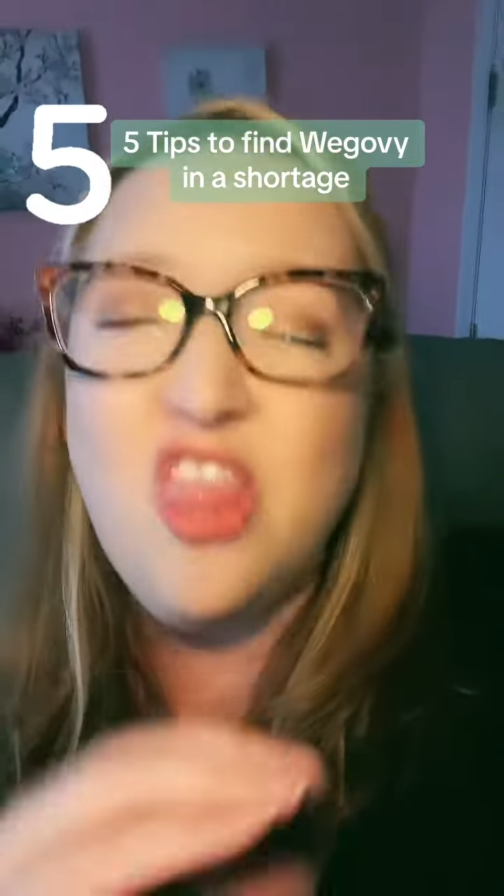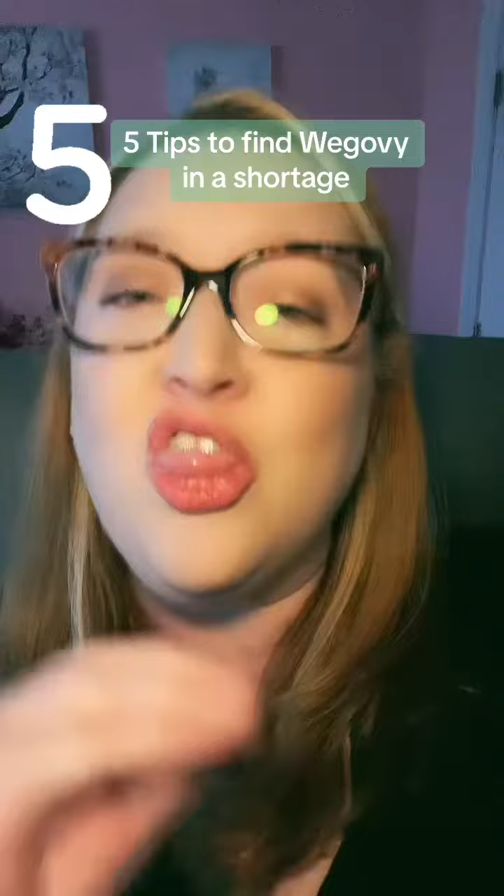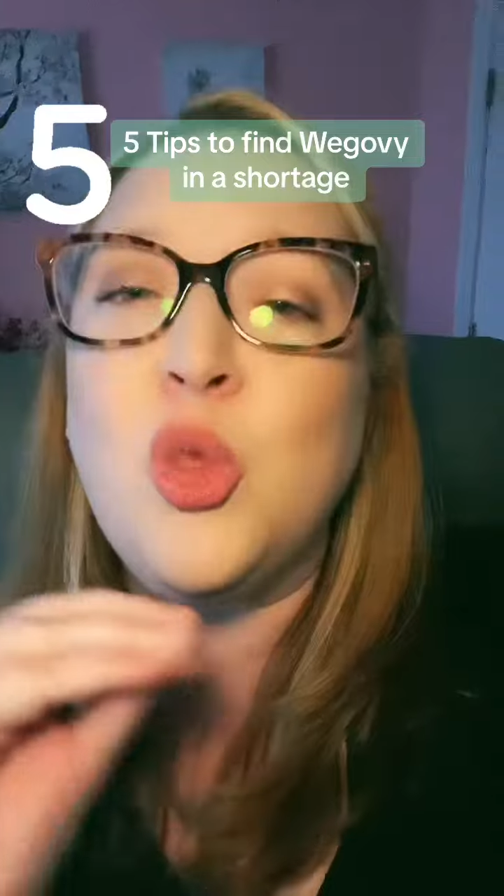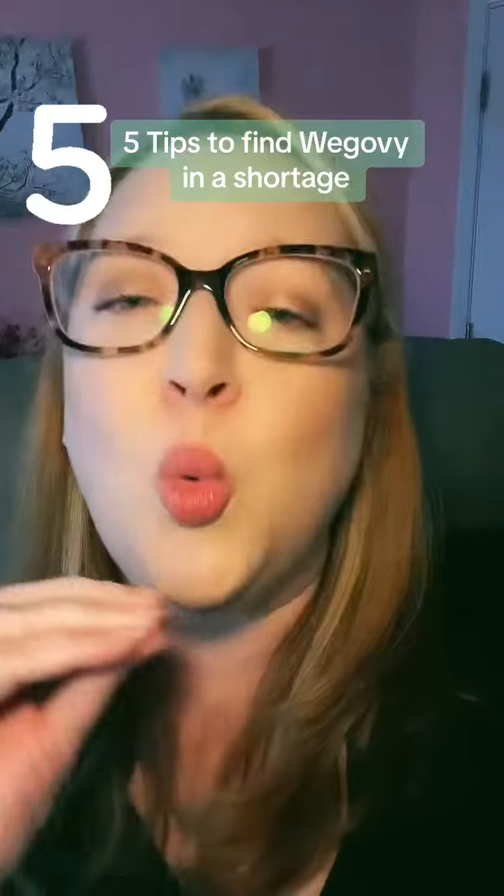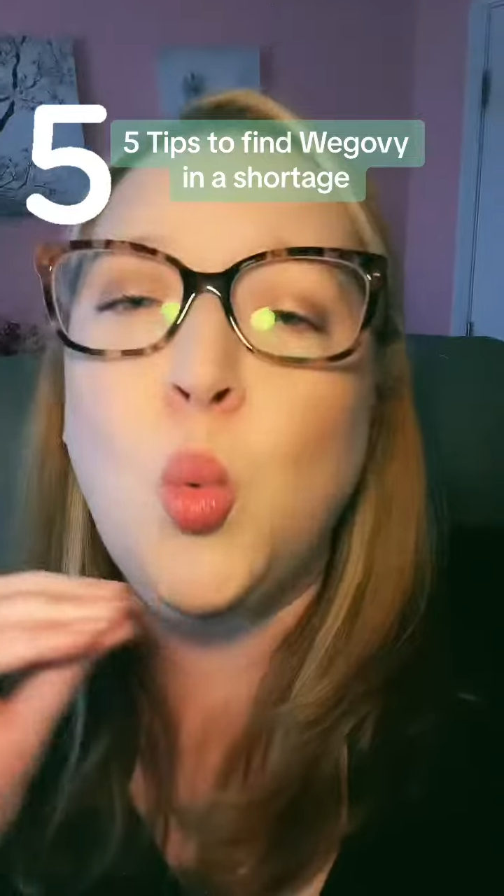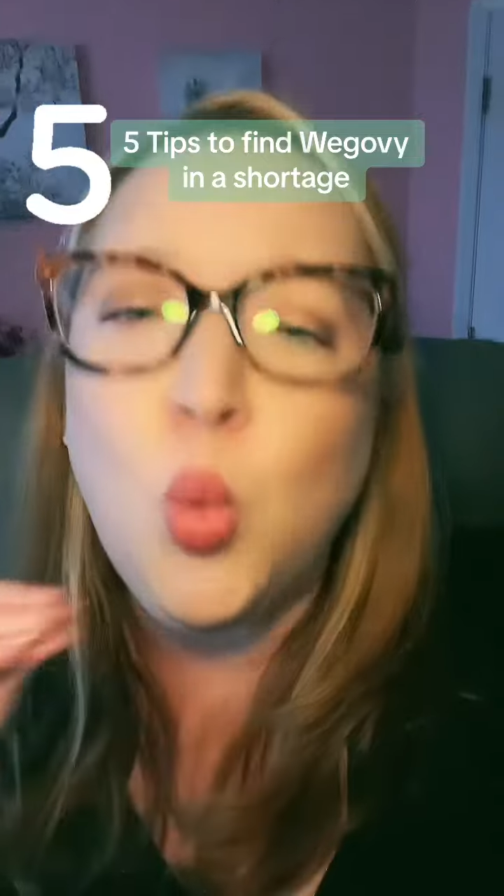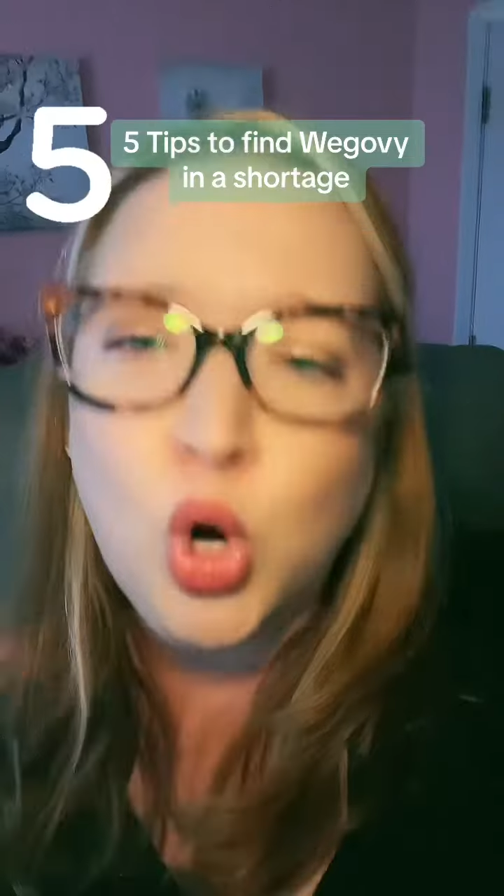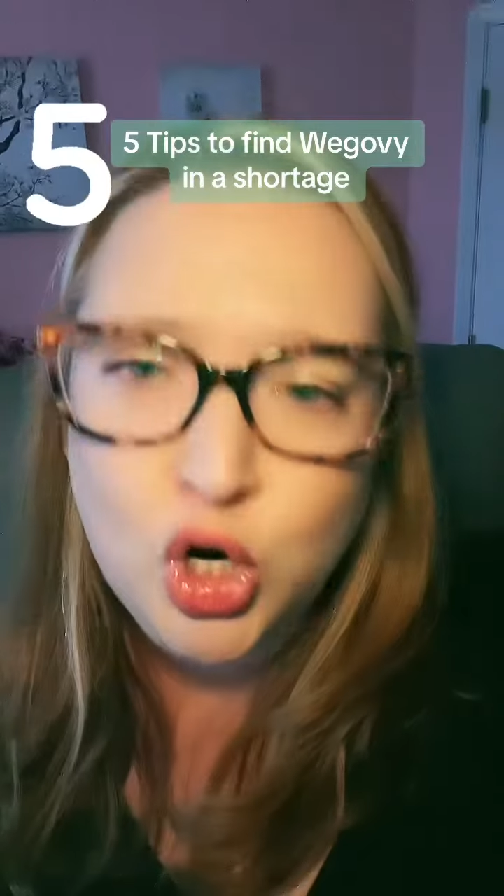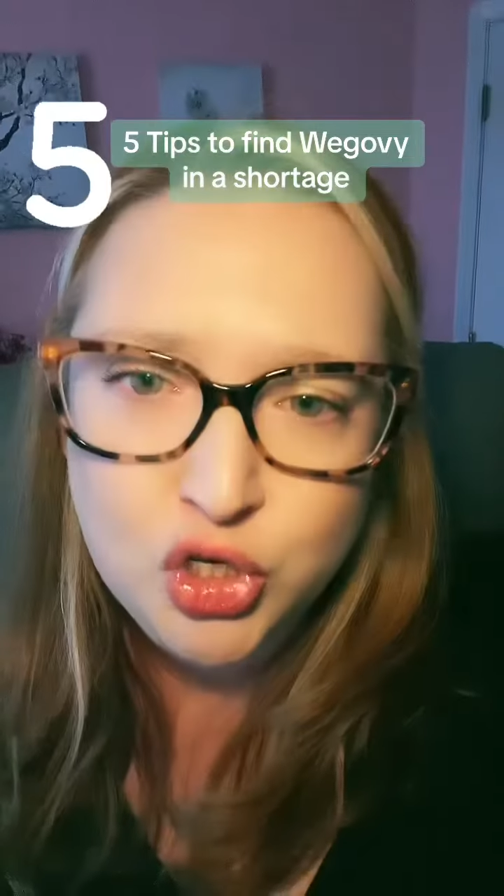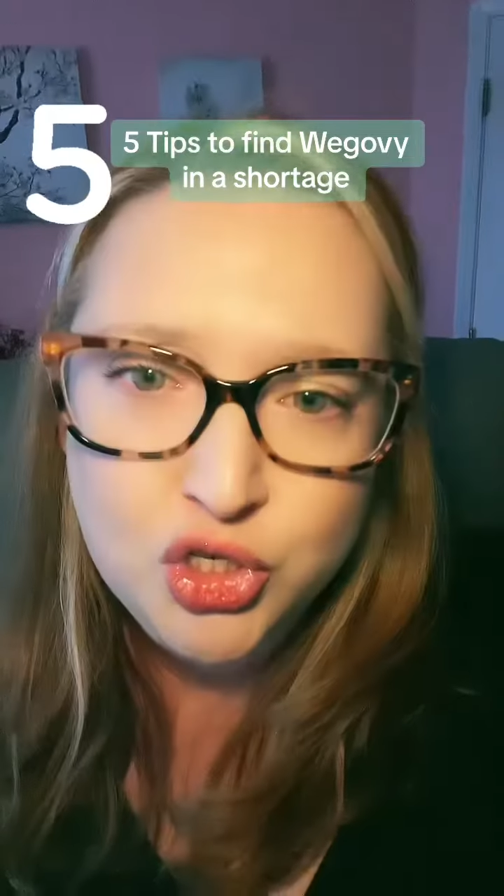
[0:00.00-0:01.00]
The
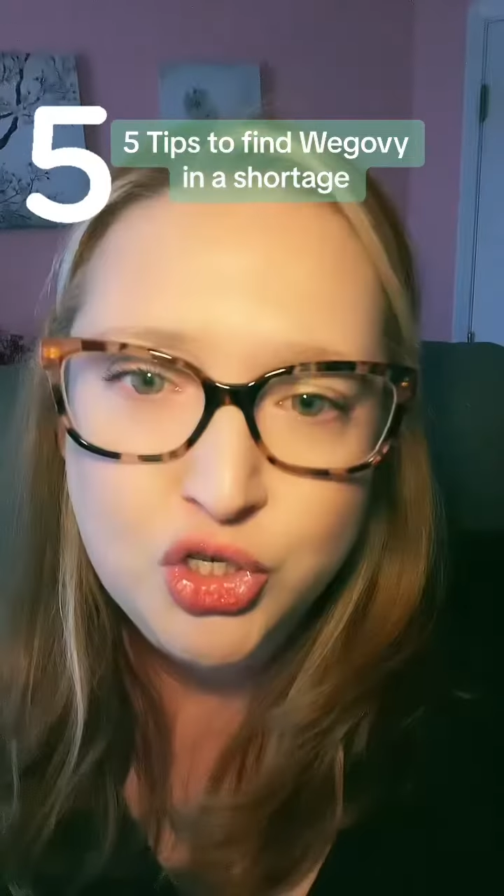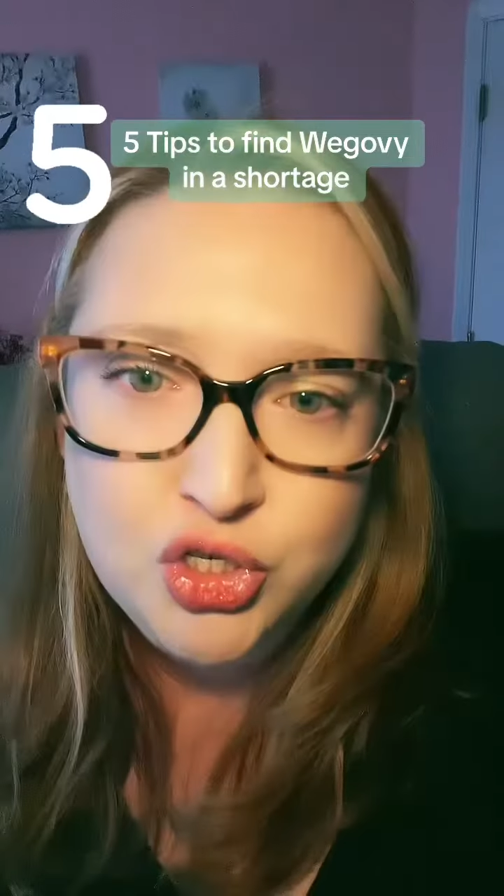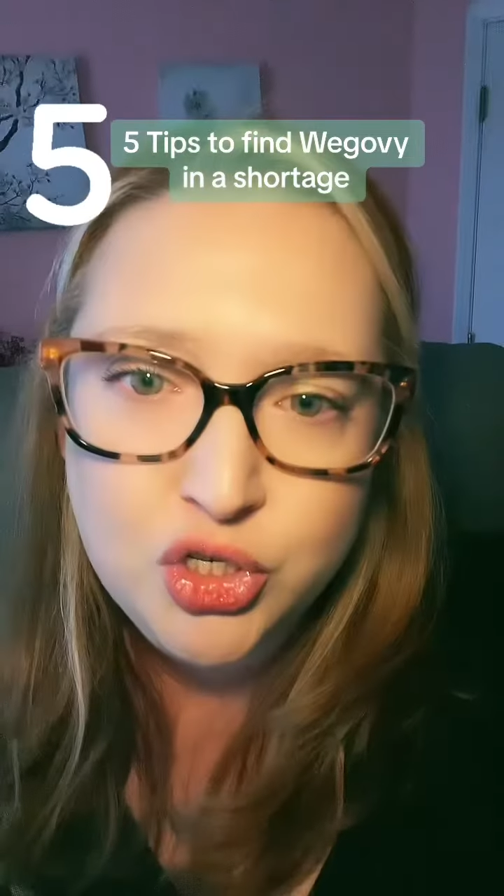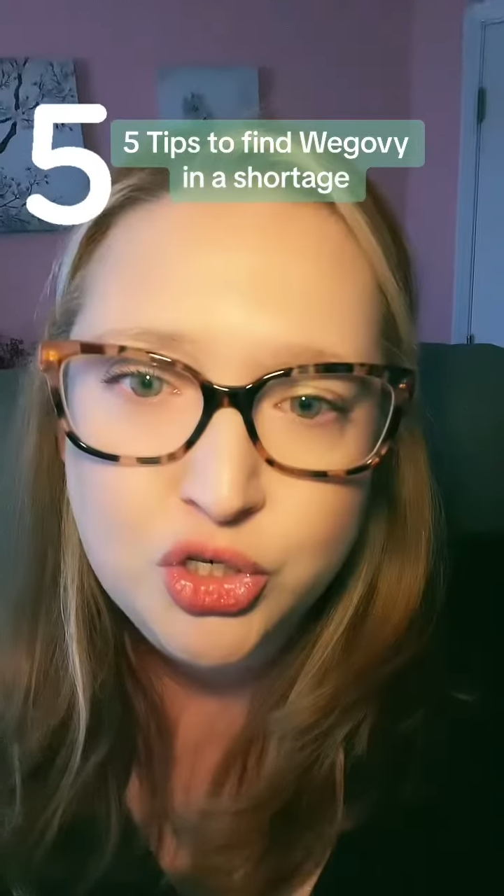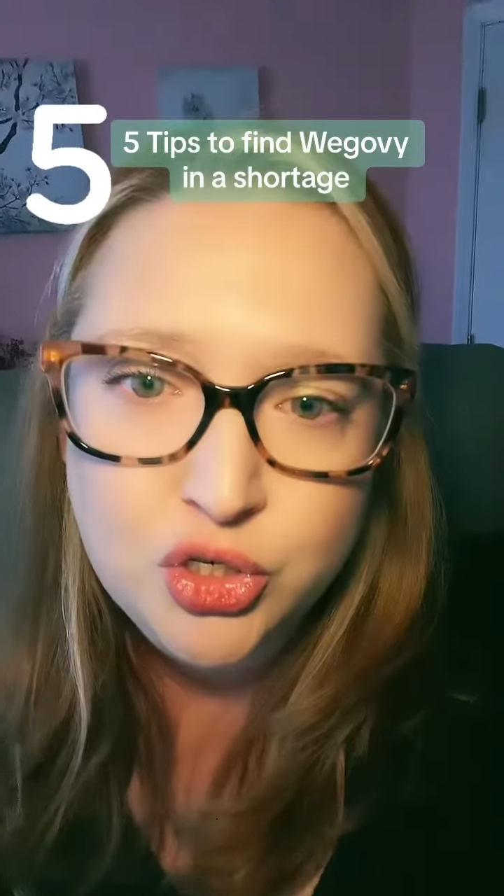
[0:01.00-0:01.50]
worst.